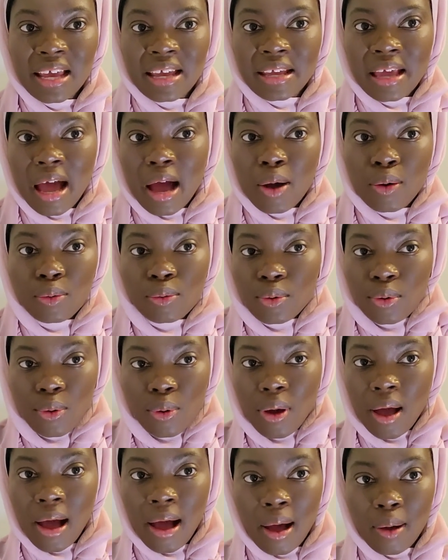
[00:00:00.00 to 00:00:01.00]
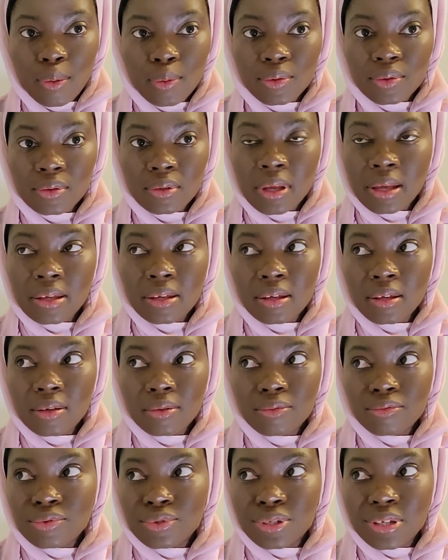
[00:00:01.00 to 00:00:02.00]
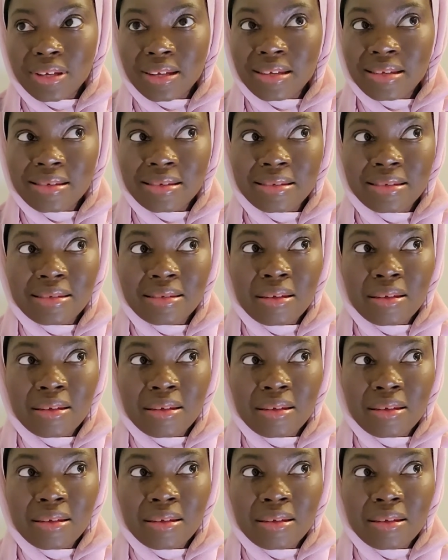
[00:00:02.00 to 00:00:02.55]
Like I'll go out, like even